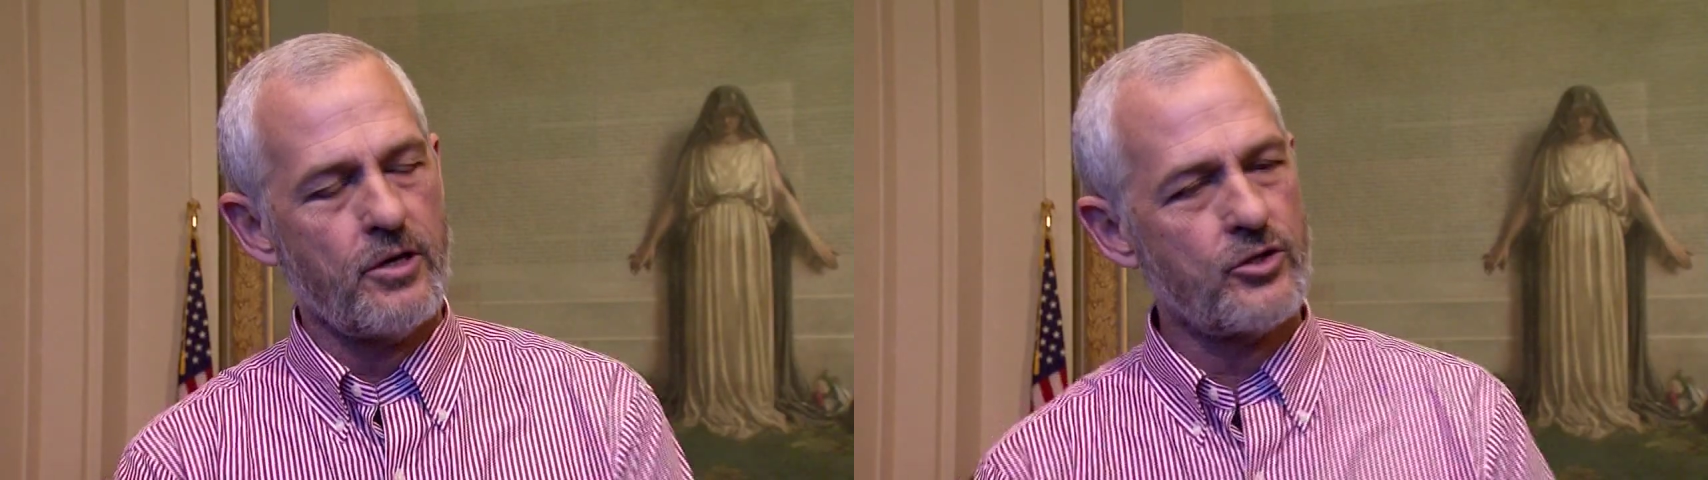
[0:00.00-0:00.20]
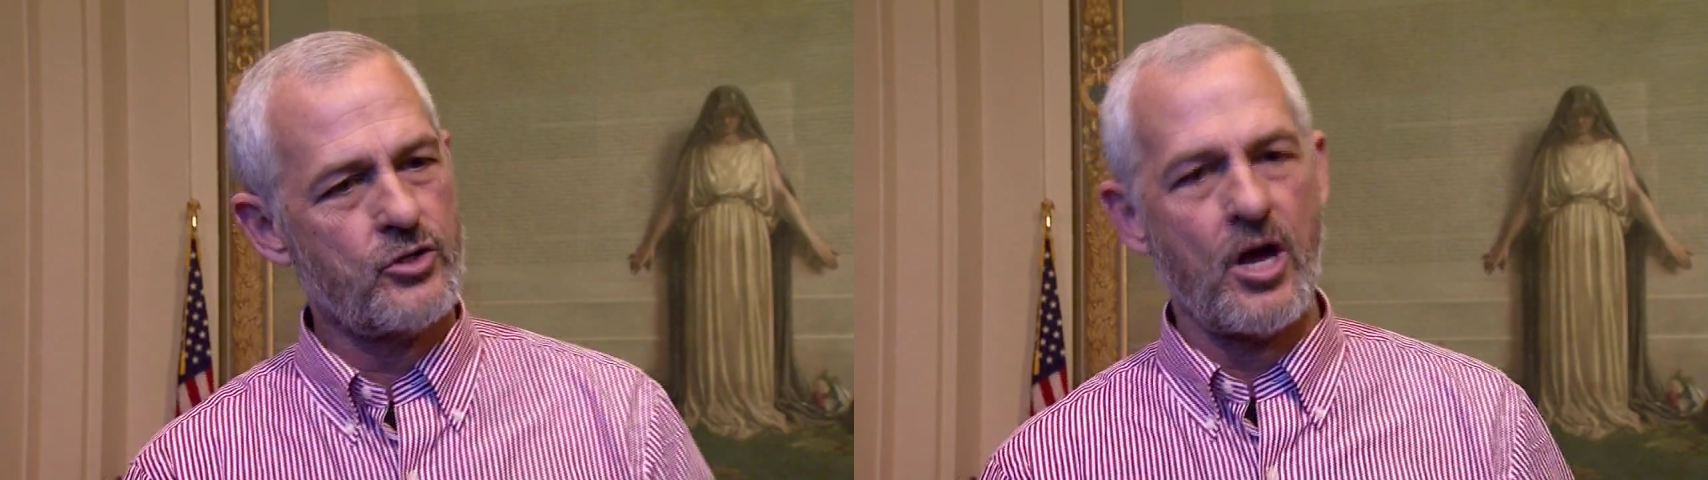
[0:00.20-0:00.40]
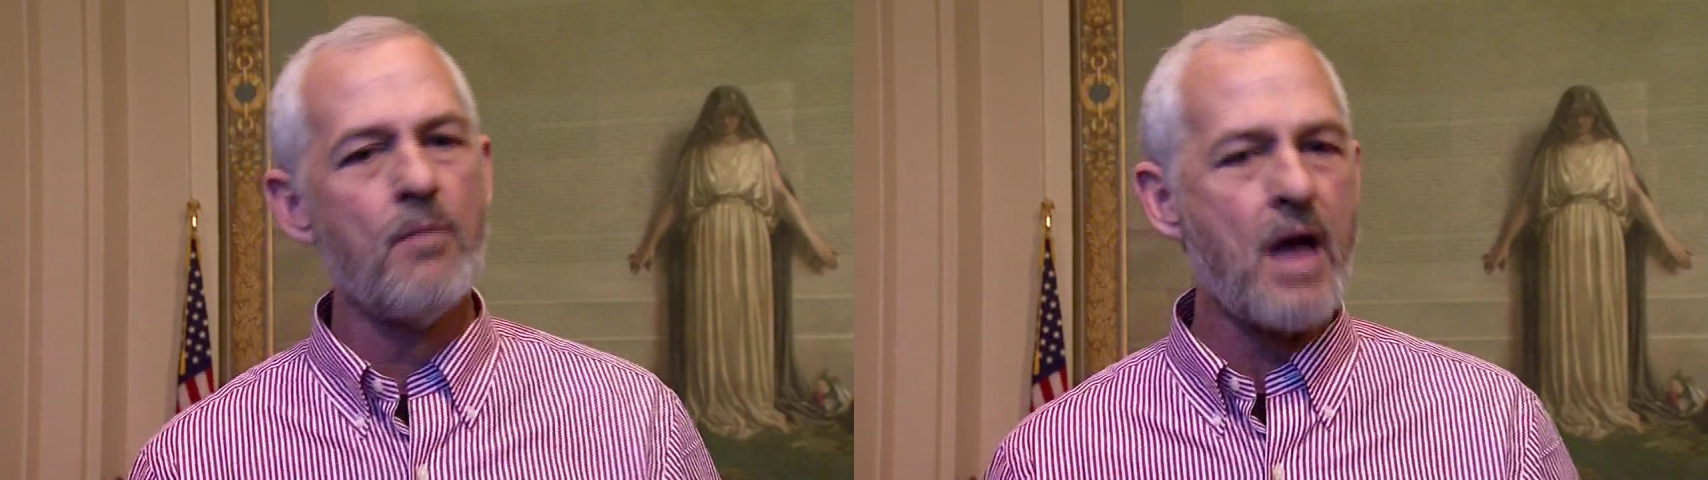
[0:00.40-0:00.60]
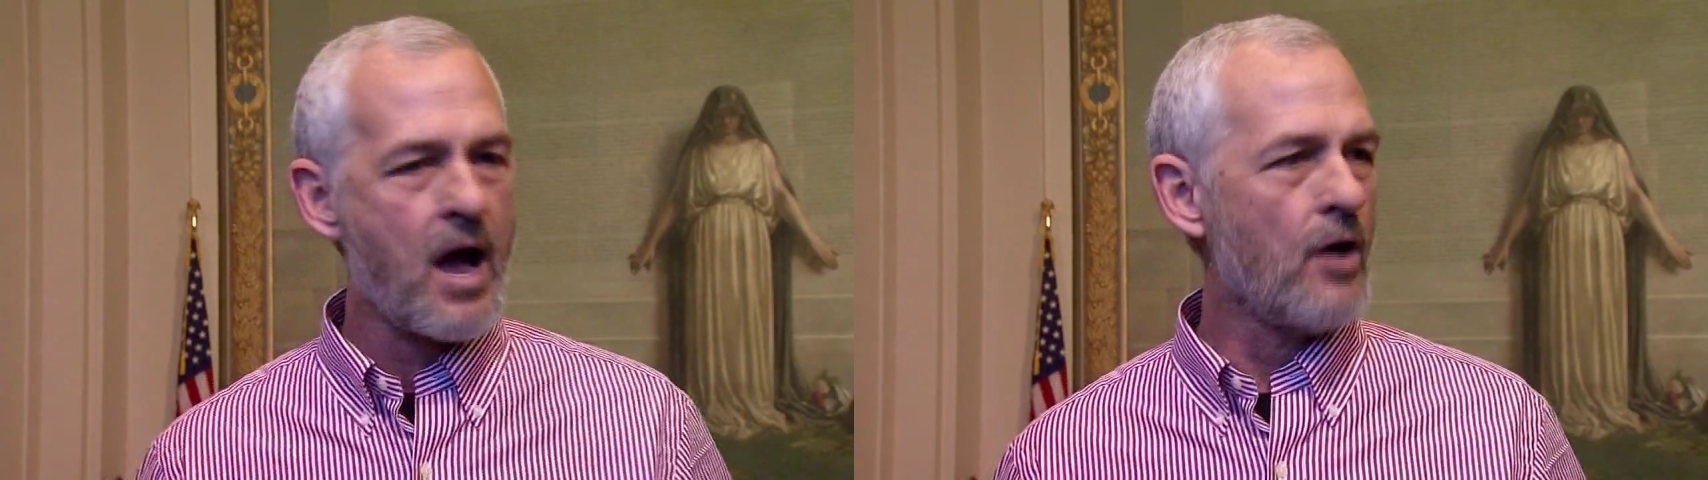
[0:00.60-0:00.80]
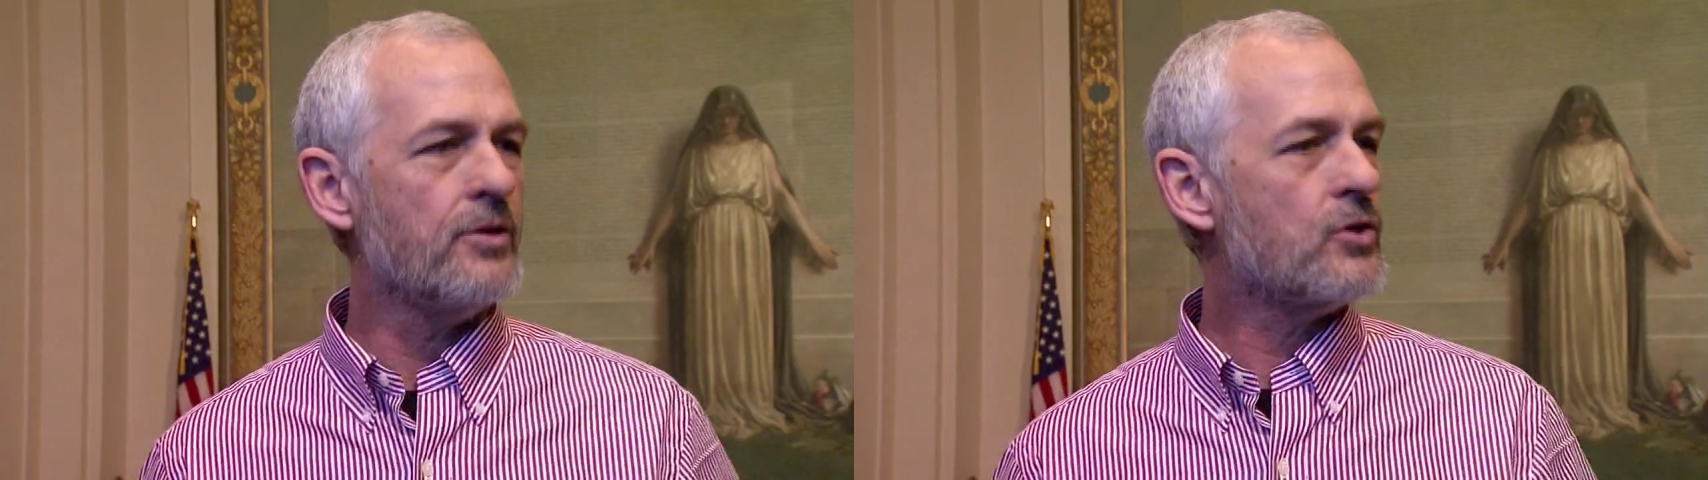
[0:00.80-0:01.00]
that
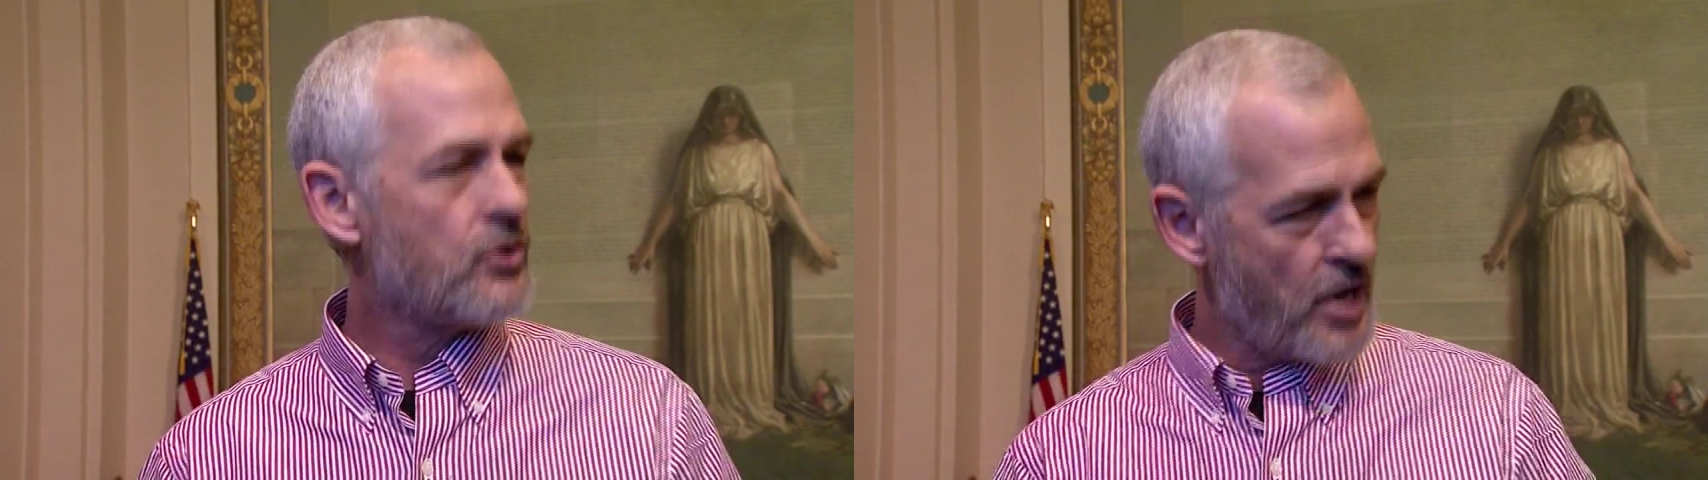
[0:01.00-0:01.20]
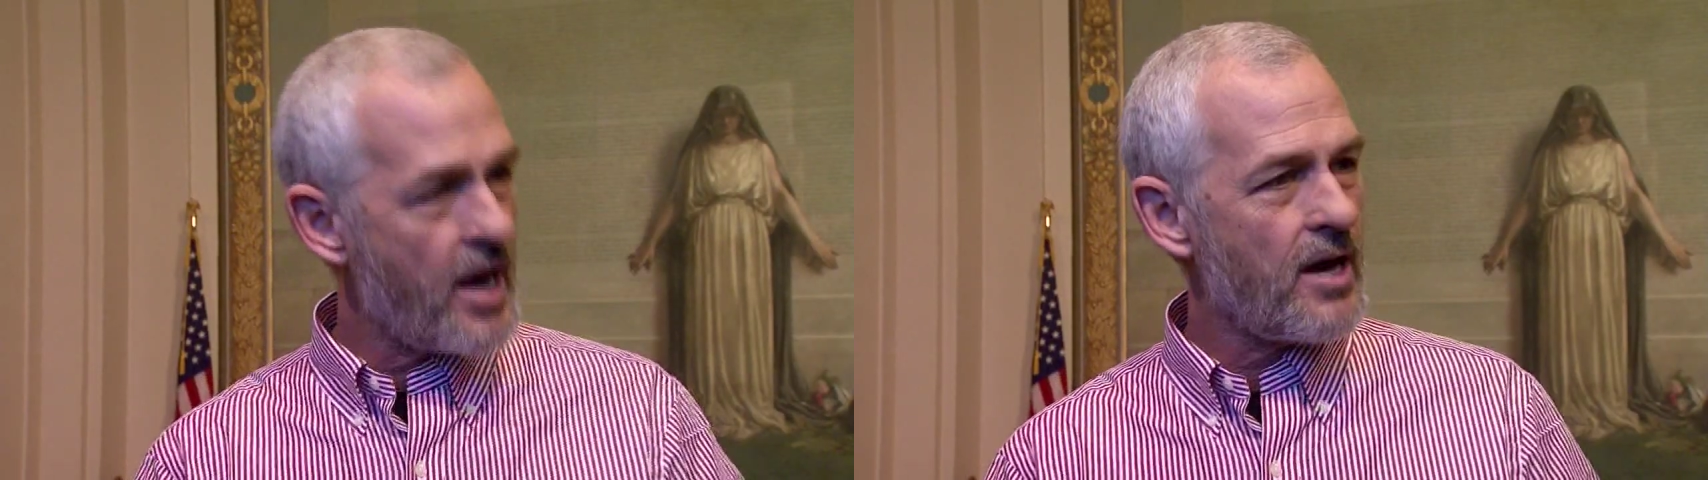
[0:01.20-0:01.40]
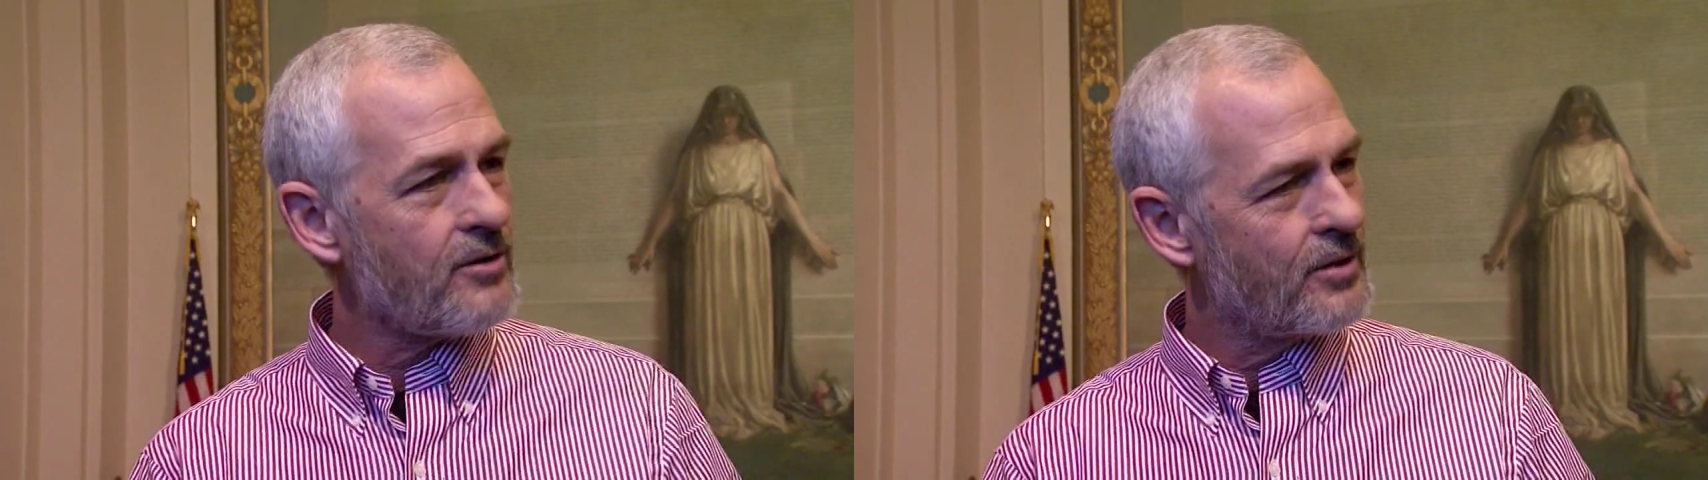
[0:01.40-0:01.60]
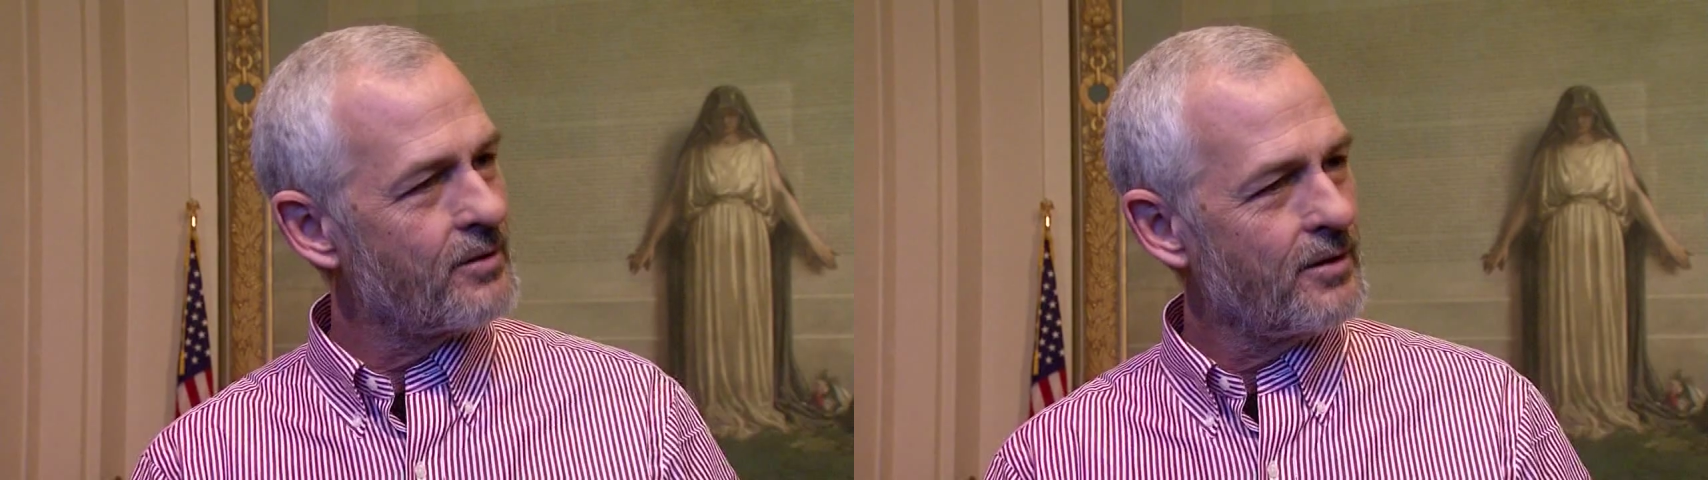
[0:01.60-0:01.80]
somehow the state